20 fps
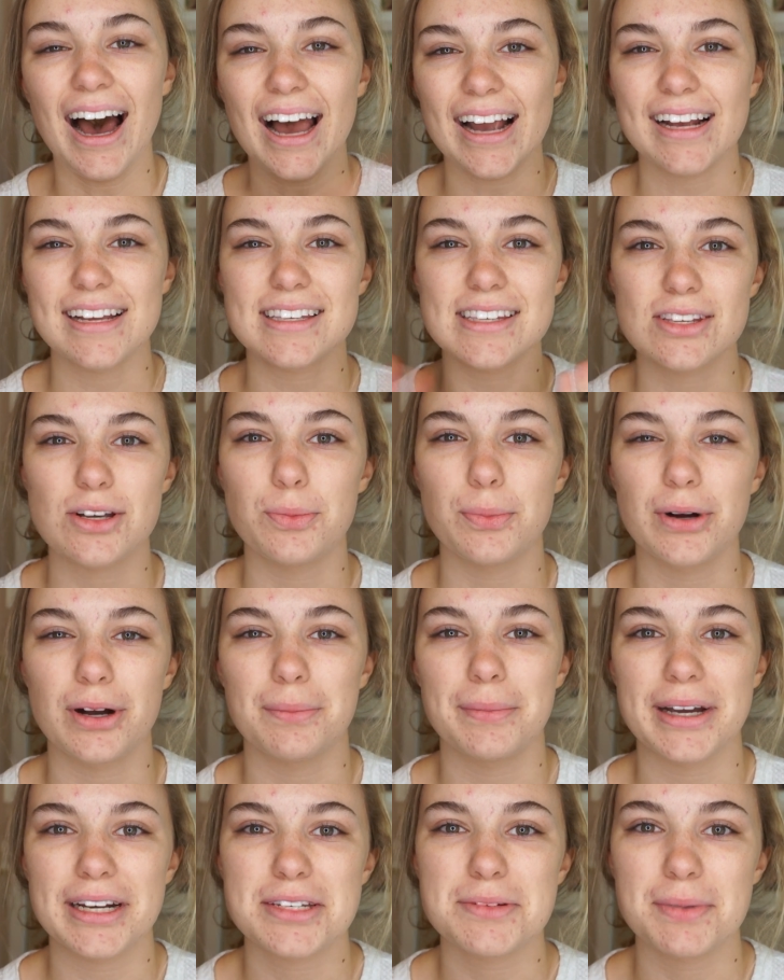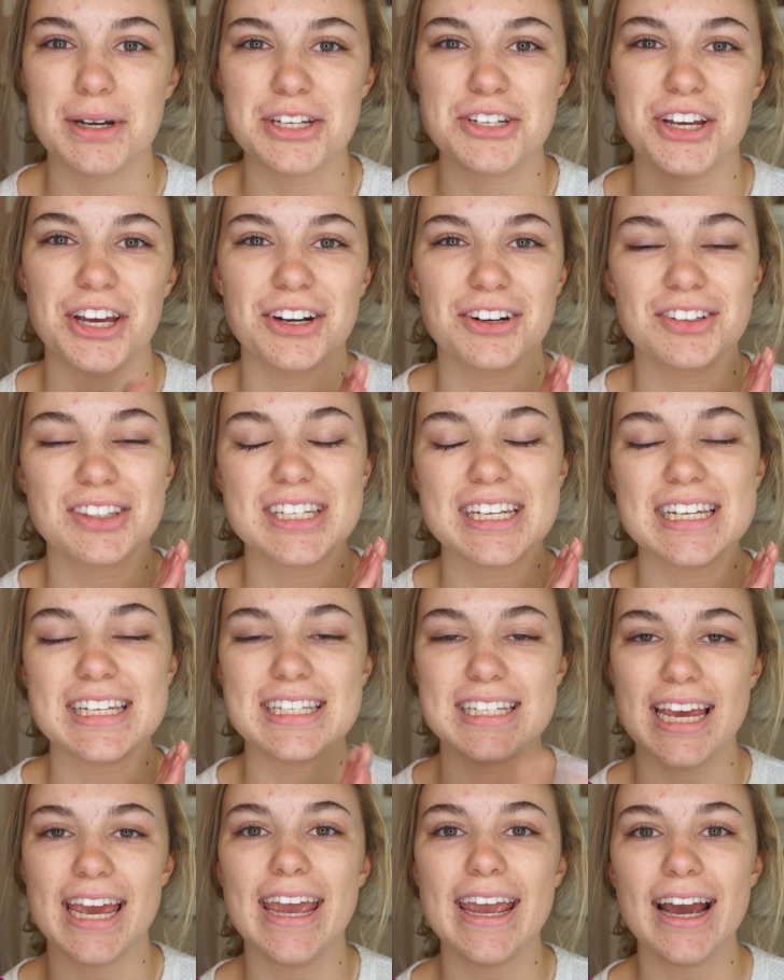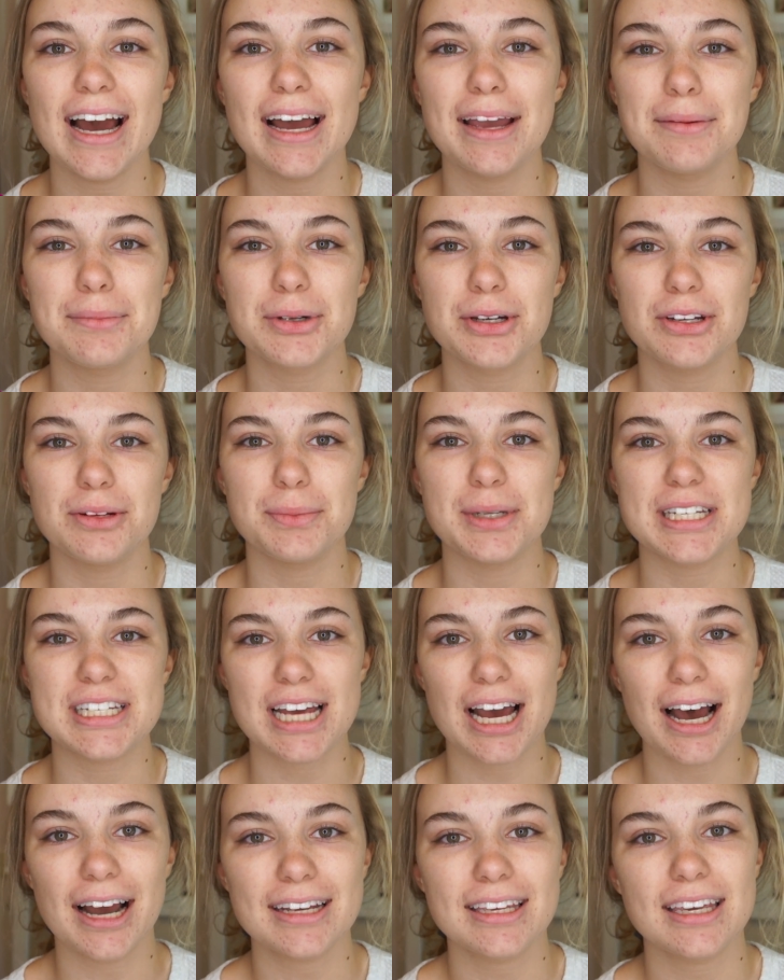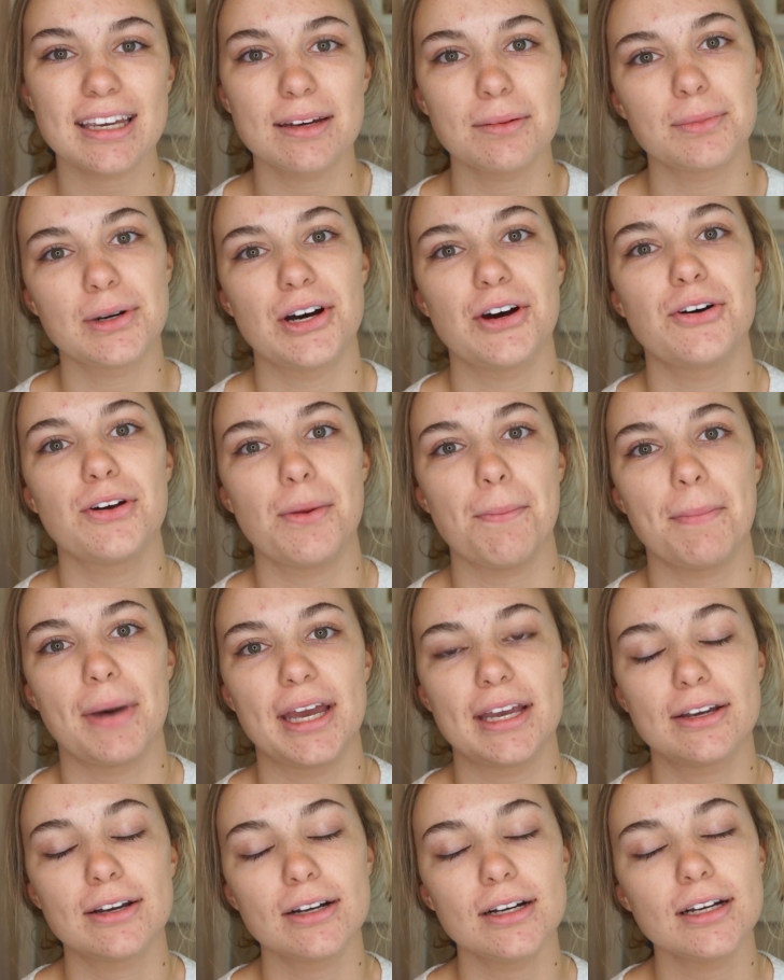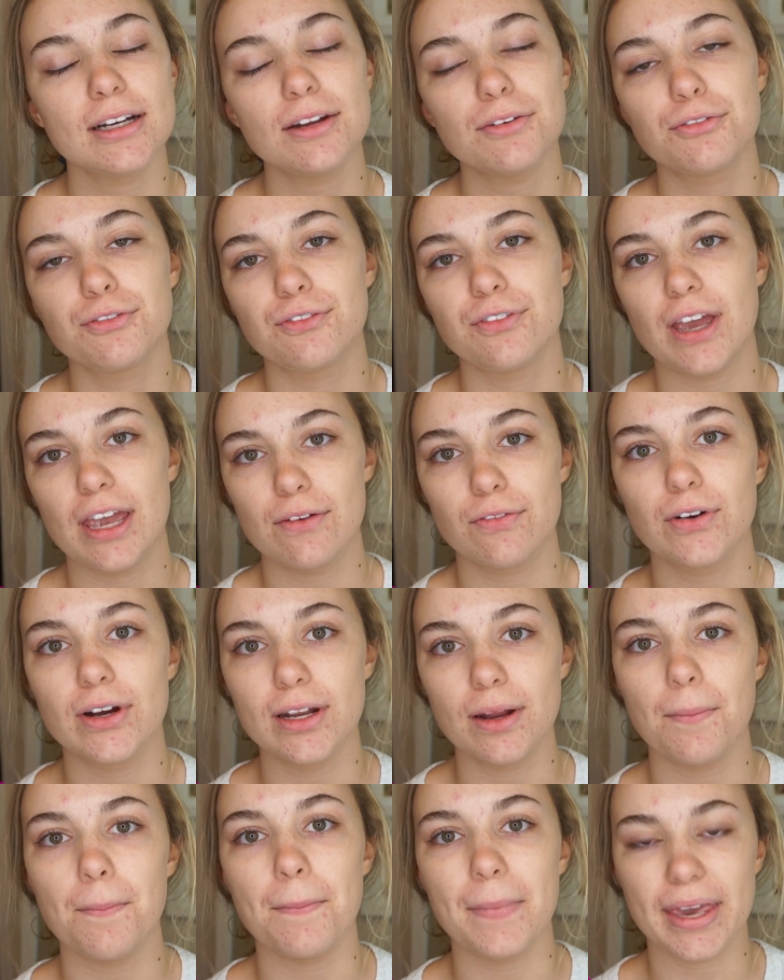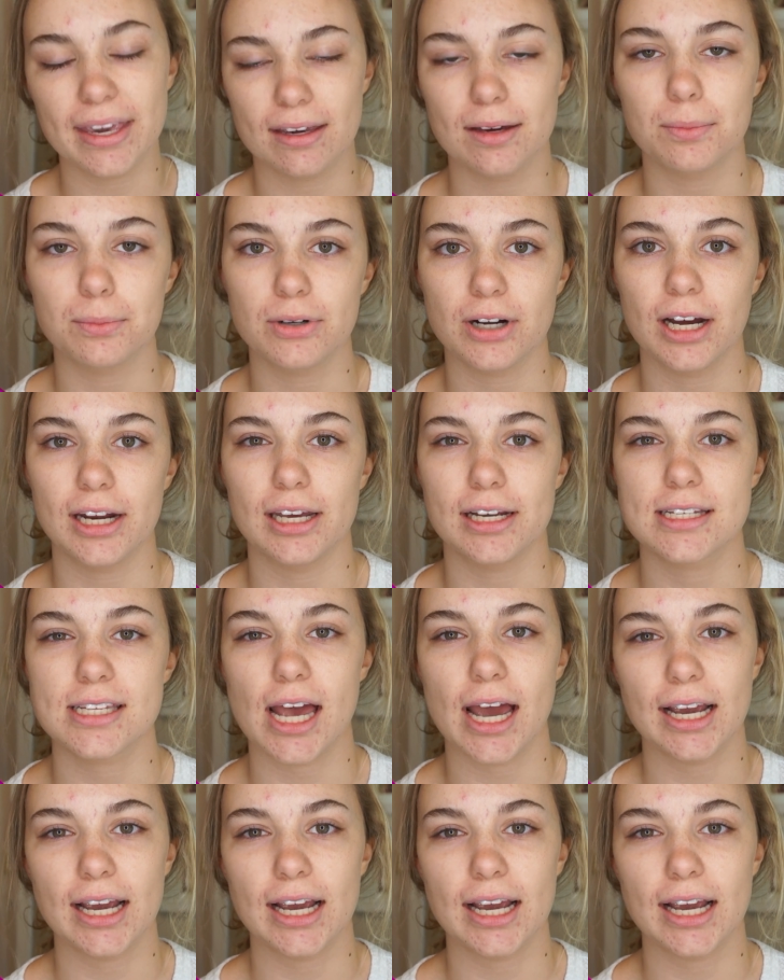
Hi guys, it's Hope. Welcome back to my channel. Today I am going to be talking about my current favorite makeup products.